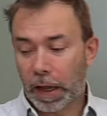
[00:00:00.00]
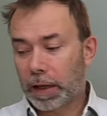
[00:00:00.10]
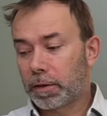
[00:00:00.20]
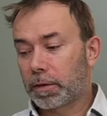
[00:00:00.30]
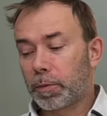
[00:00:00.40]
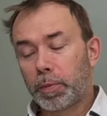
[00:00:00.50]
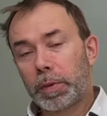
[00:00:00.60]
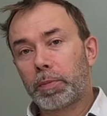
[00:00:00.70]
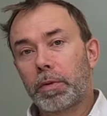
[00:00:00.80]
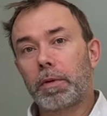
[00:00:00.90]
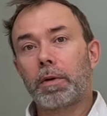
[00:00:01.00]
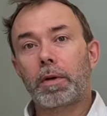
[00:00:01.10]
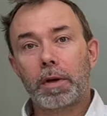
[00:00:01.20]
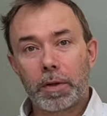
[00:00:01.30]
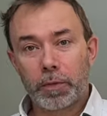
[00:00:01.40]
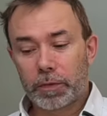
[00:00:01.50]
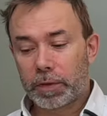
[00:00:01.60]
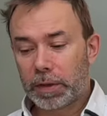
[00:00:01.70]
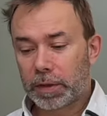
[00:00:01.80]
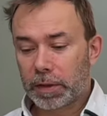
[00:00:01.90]
and some people agree
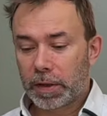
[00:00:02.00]
with this.